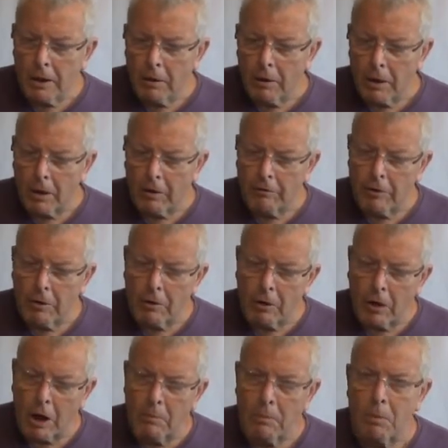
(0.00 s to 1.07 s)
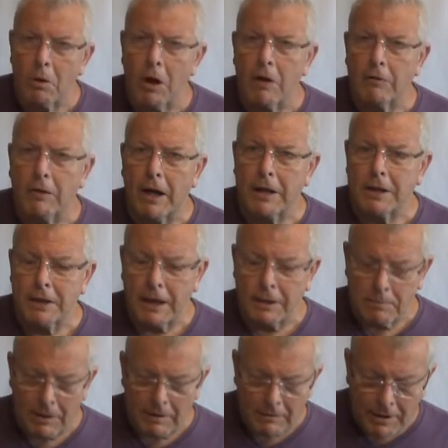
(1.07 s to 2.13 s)
Oh, I've got a phone call out. My wife gets
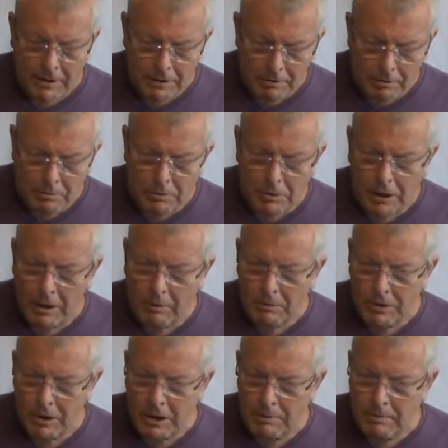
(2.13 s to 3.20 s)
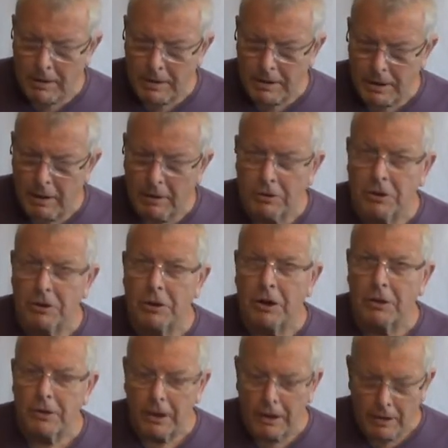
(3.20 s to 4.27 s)
that. Bit of an interruption here. Wasn't expecting. Oh, she's
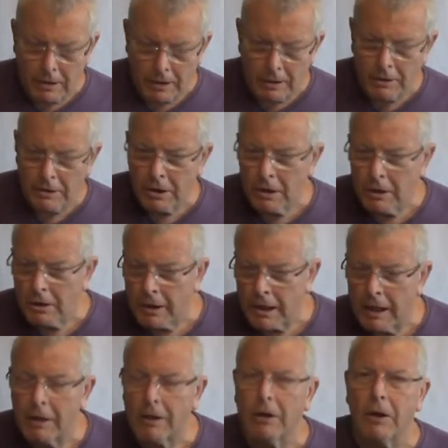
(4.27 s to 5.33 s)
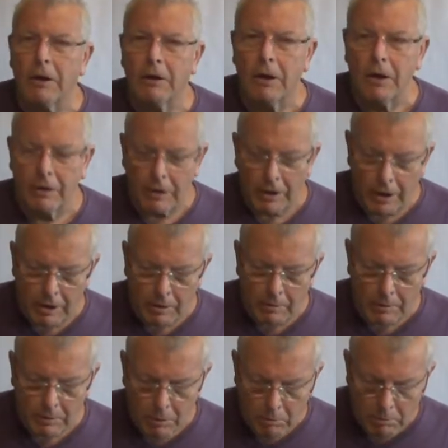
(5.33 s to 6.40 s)
got it. Is she? Yeah, got it.
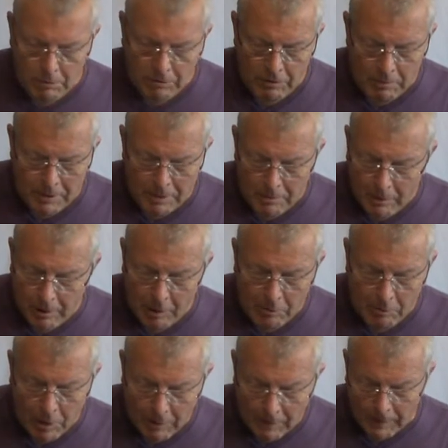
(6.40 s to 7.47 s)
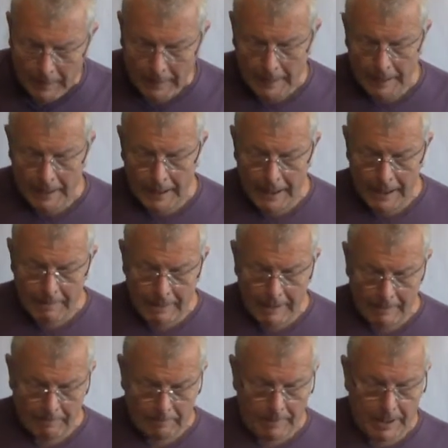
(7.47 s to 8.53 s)
It could be for me, but I hope not.
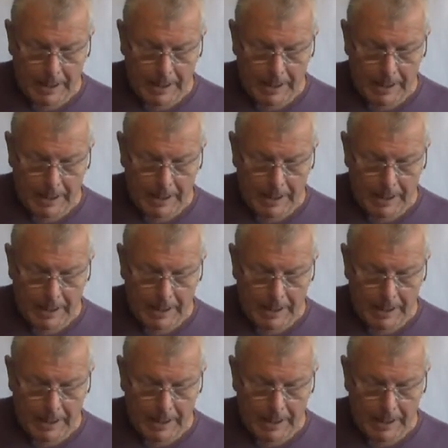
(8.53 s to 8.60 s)
Anyway,